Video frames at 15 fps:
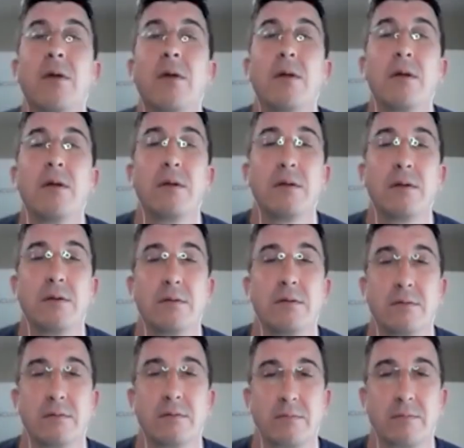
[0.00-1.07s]

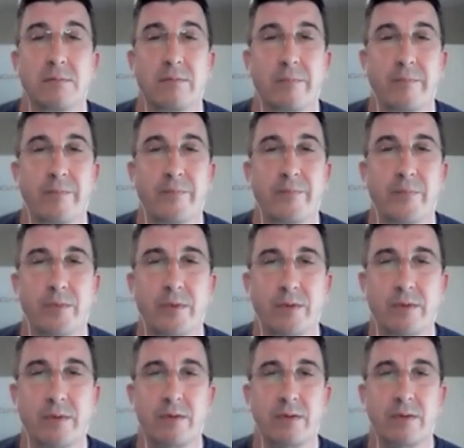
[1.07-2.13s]

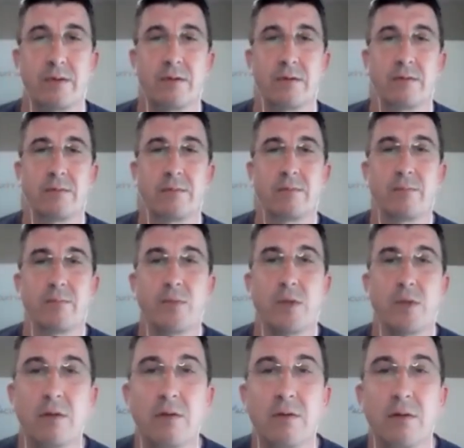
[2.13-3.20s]

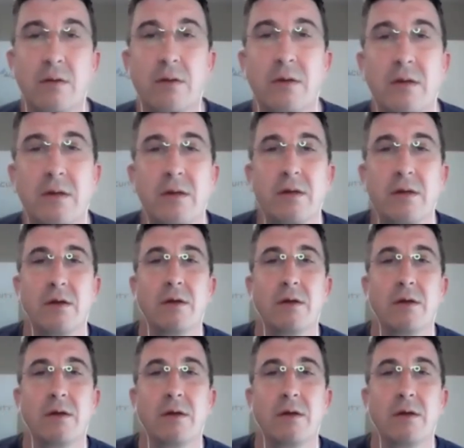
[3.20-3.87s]
The person shown says nothing.